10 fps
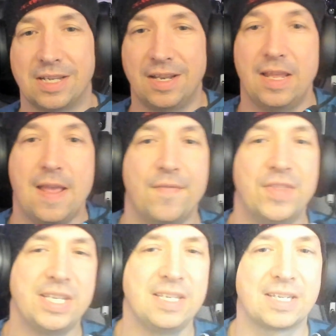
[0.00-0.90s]
And
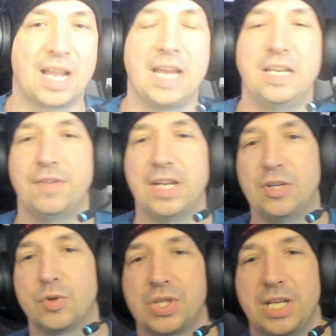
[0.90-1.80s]
this is kind of
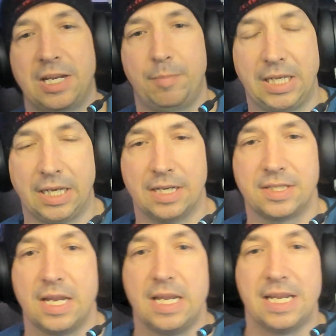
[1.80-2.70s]
interesting because
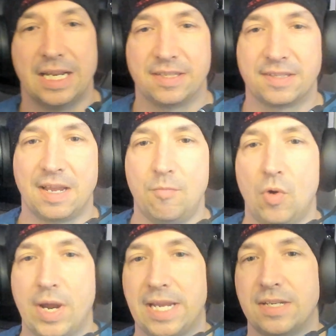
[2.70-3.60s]
in some
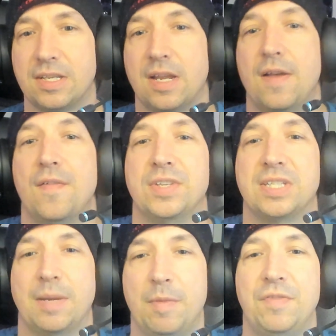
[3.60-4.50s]
ways,
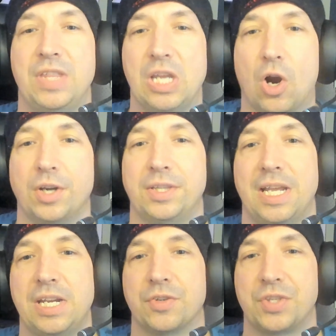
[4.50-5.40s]
some of the art
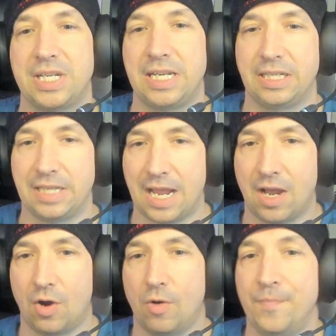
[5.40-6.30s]
that you're seeing
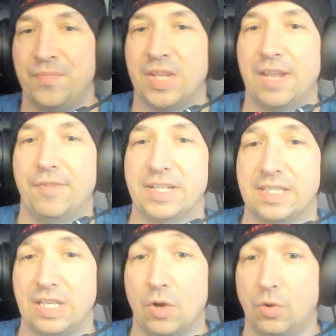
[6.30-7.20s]
now, if it's
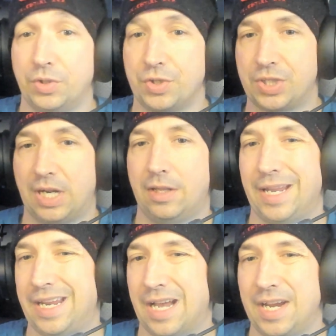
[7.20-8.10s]
the older style
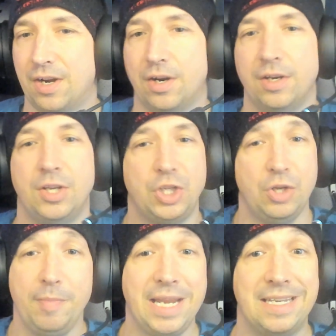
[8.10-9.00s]
AI art,
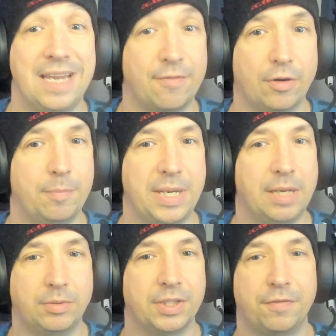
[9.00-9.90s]
you may never be
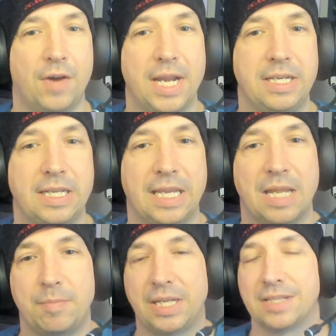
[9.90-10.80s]
able to find
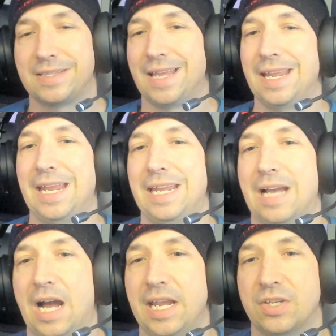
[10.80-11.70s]
again because that
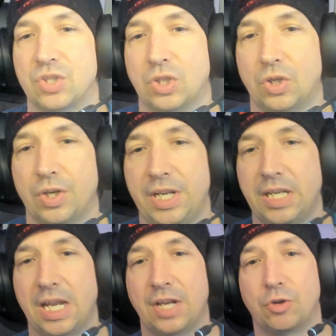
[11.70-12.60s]
AI is
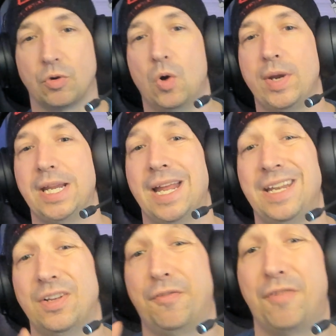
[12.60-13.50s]
learning and growing, and
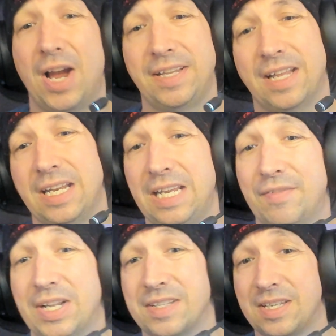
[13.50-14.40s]
you'll find that
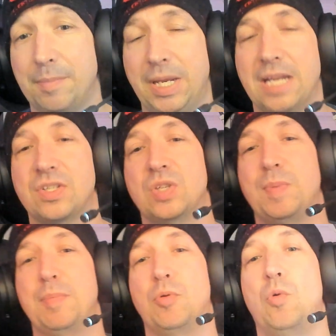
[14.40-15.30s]
even in some cases
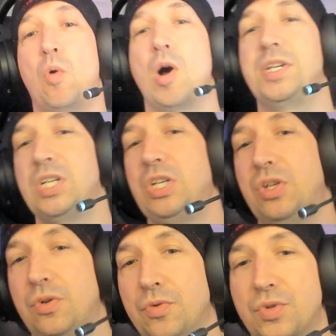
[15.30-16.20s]
people want to
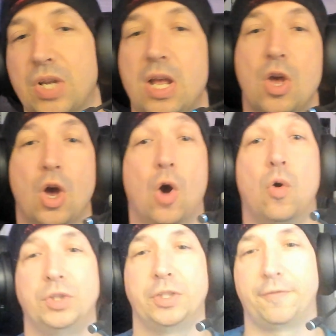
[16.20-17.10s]
use
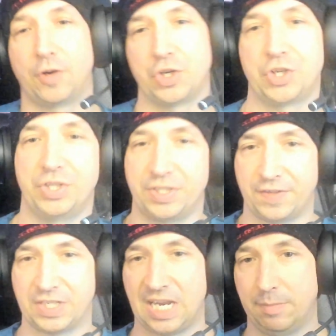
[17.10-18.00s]
older versions of
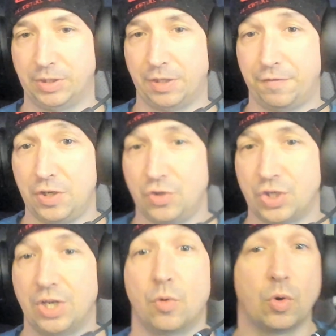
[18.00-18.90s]
Stable
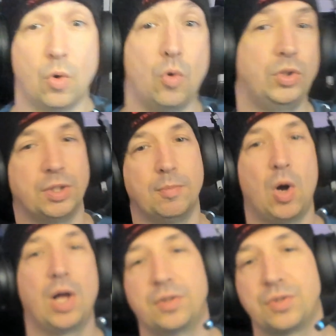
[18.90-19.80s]
Diffusion or older
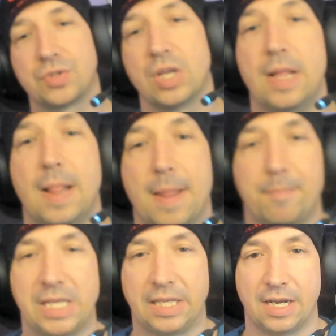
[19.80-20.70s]
models
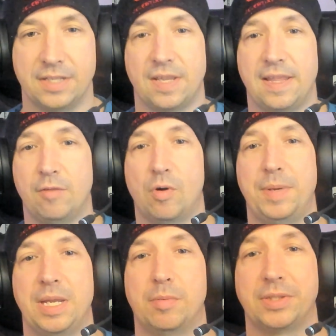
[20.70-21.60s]
because they will
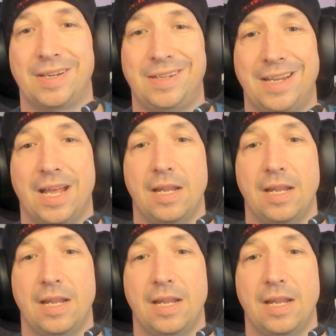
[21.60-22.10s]
be able to get